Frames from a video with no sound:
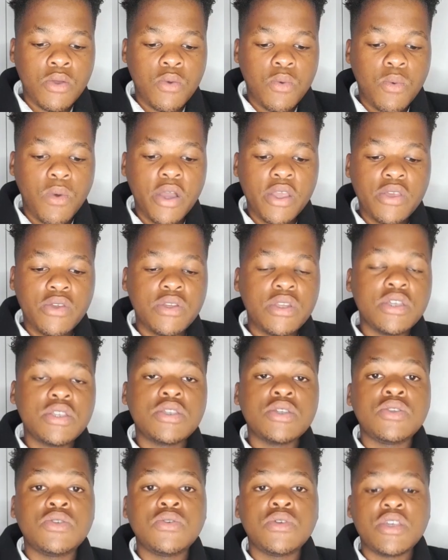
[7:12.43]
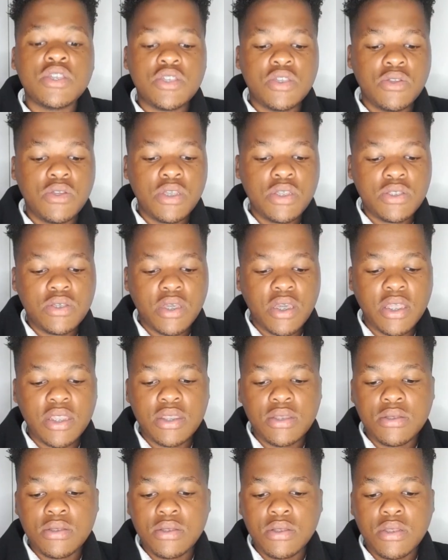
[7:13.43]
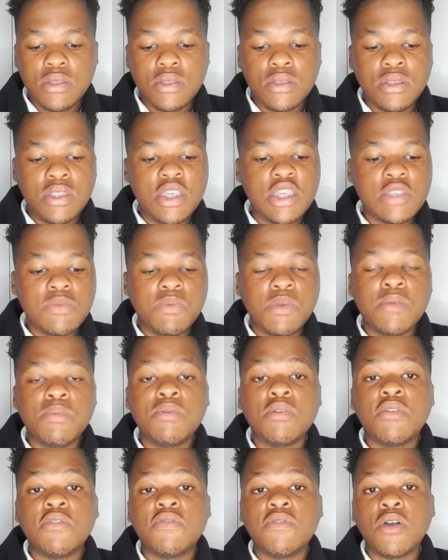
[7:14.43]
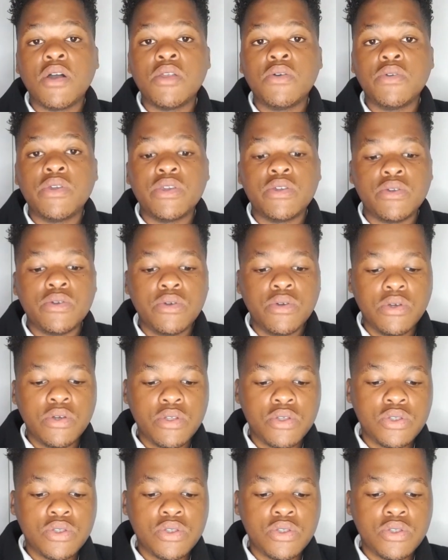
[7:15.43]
what you need to do is you need to get these people who follow you